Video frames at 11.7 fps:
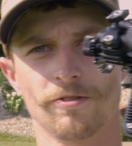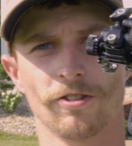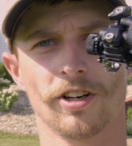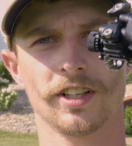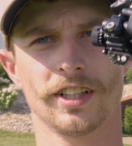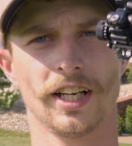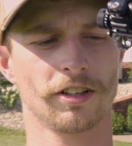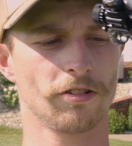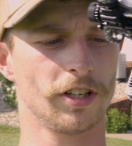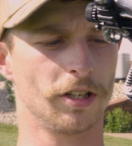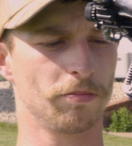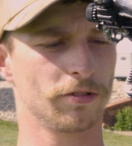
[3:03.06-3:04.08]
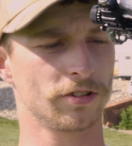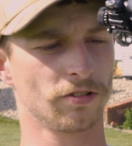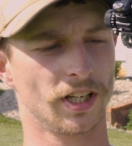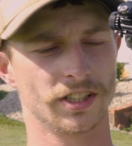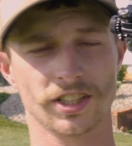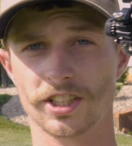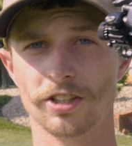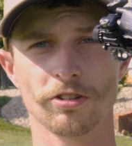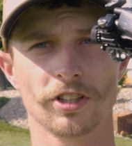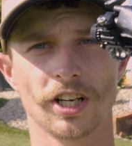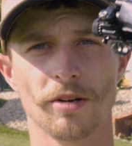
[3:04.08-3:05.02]
front of that grip. So I'd
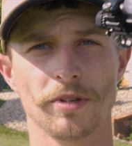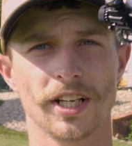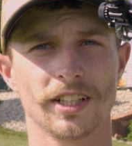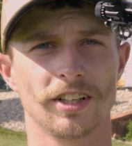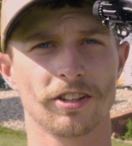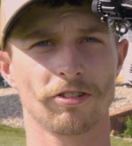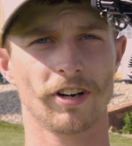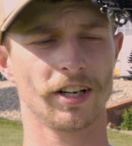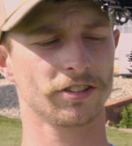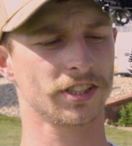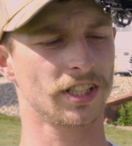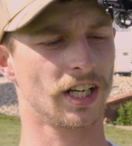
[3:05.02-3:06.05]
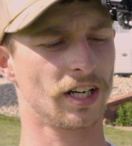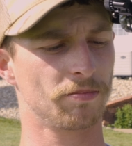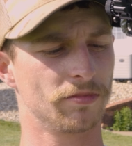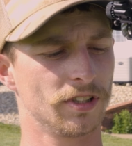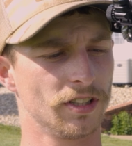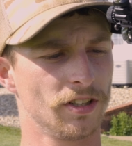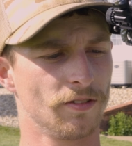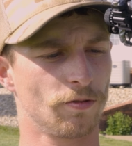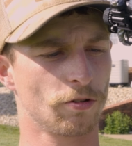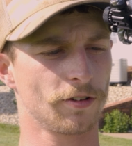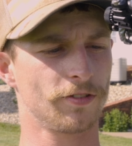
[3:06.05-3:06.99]
still come in till the ground stop,
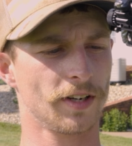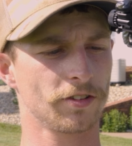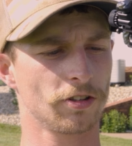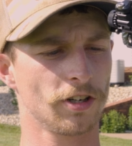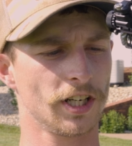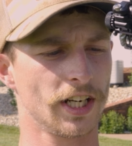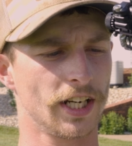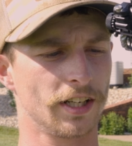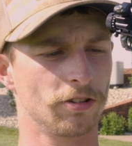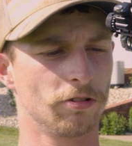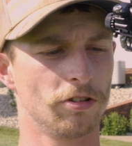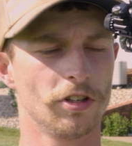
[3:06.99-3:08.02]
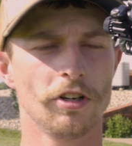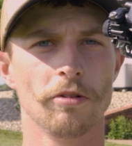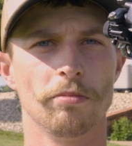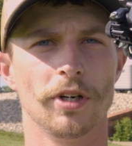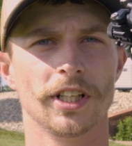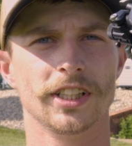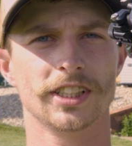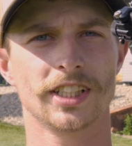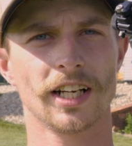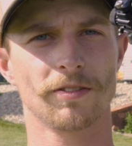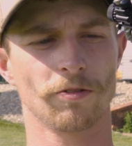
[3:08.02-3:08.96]
45 degree angle, but
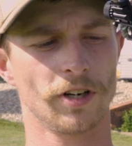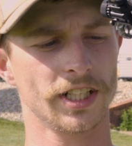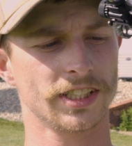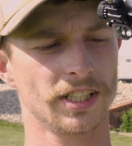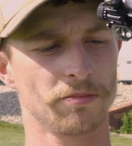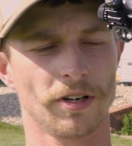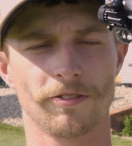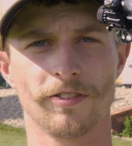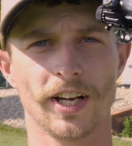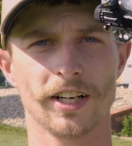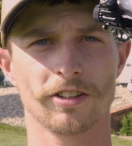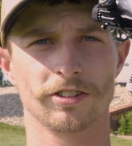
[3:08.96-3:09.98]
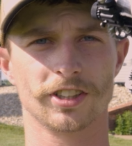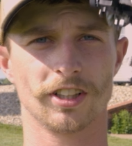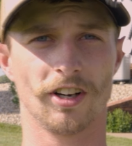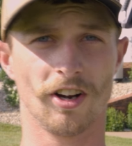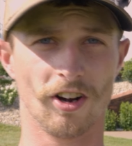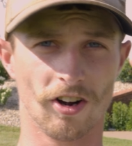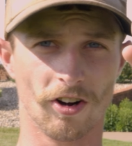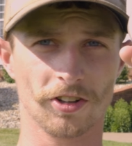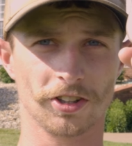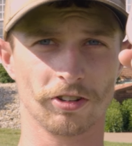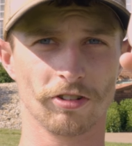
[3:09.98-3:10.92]
instead of resting my fingers
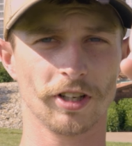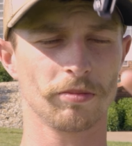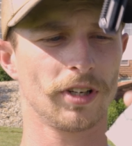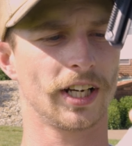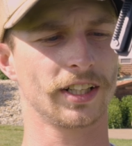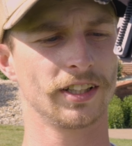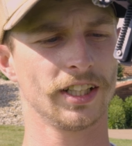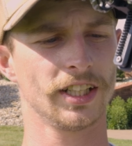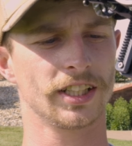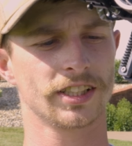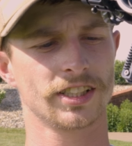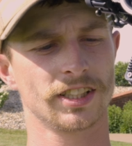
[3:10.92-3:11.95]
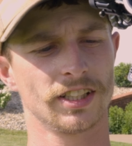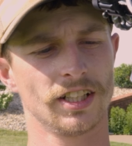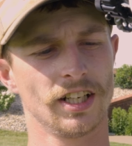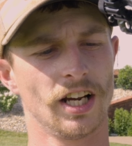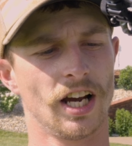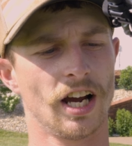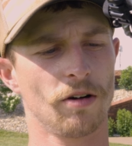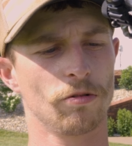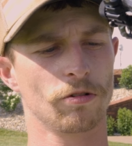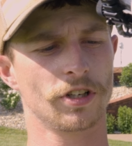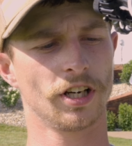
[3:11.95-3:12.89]
on the grip like this, I
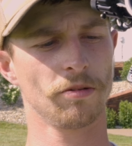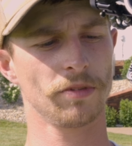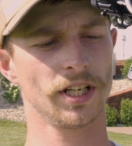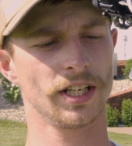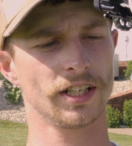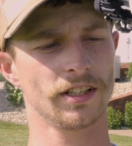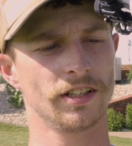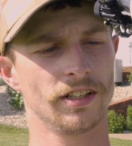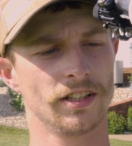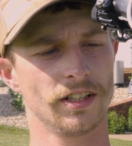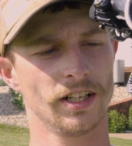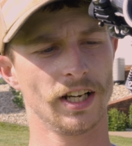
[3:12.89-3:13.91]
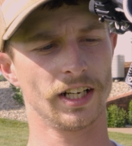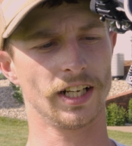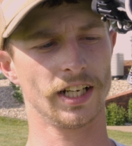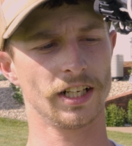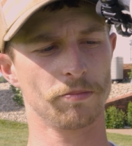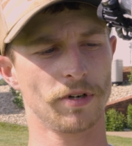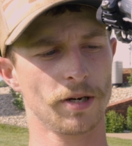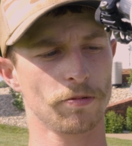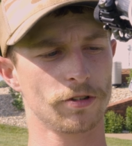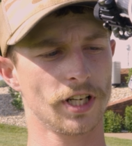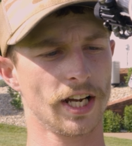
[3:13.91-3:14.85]
will come in and had that
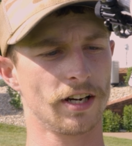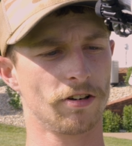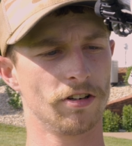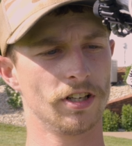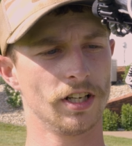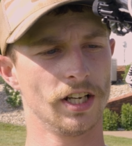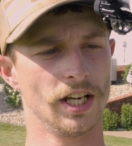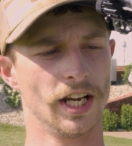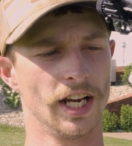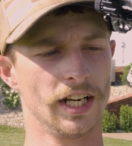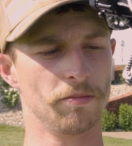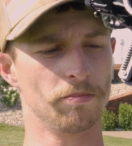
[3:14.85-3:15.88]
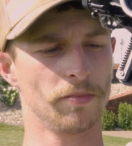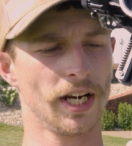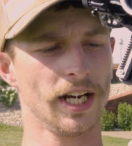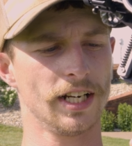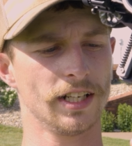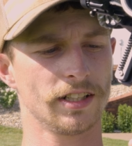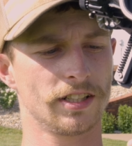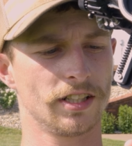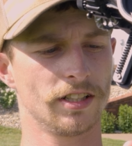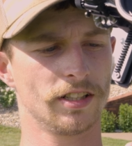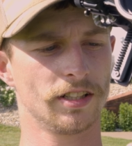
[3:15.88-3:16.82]
paper towel and it made it